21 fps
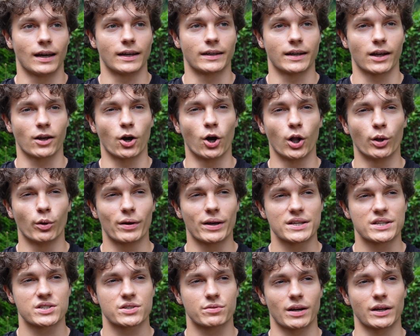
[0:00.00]
and I
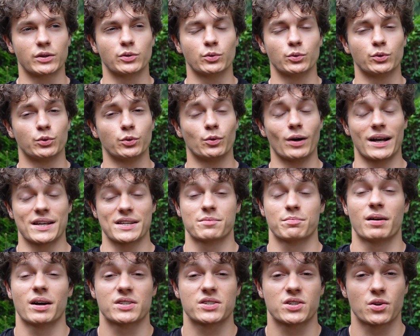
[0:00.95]
always try to do as
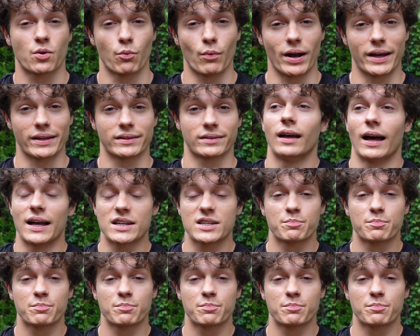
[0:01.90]
much weight as